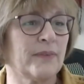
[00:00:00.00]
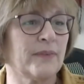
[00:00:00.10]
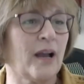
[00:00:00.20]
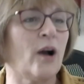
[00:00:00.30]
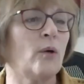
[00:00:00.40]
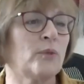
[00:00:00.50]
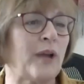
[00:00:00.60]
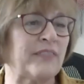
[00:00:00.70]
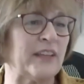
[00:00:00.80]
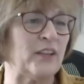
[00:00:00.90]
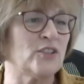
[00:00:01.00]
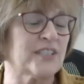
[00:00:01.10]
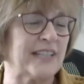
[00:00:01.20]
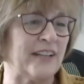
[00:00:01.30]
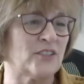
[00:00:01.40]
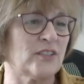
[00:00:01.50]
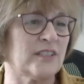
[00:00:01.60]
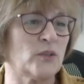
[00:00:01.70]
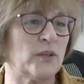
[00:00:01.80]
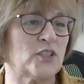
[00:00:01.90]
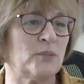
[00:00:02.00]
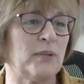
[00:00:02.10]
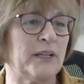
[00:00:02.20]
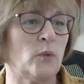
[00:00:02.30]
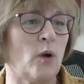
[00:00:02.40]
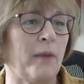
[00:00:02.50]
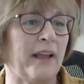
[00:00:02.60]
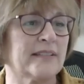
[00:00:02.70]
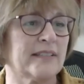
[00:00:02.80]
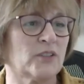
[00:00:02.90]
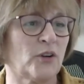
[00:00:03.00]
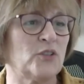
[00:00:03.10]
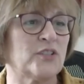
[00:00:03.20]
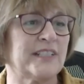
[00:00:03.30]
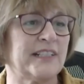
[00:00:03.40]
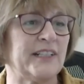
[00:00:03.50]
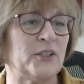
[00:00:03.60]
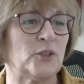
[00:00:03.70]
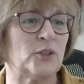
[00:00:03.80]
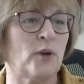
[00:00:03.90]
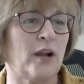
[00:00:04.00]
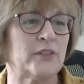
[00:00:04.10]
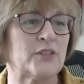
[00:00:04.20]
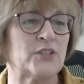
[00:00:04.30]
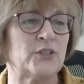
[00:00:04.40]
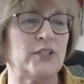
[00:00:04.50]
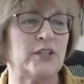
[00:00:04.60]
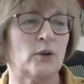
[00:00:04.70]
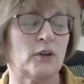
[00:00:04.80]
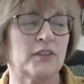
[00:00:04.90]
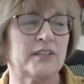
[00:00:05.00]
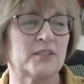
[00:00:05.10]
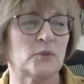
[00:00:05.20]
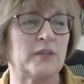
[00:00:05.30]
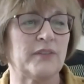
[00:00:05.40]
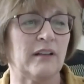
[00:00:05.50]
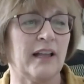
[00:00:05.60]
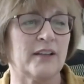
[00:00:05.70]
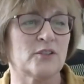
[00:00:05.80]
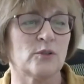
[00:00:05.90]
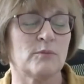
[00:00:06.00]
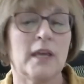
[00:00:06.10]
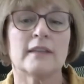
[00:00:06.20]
oh, I think you just answered this question. Betty Womack says, are you sitting in your private studio or is this a weaving classroom?